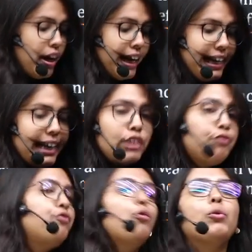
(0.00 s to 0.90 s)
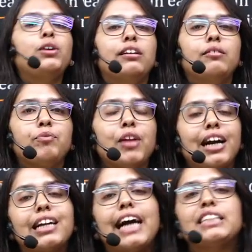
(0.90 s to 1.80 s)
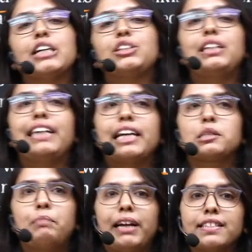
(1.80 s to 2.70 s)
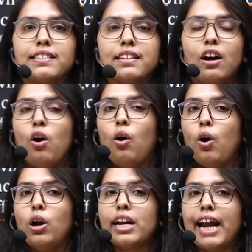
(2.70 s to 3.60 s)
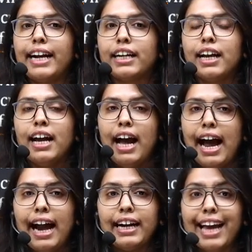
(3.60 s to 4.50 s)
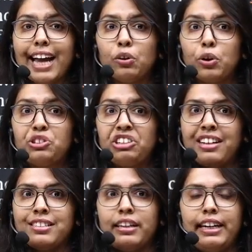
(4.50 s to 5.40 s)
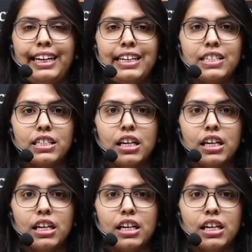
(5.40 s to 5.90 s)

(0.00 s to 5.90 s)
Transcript: eat food, digestion takes place. All right, and energy is released.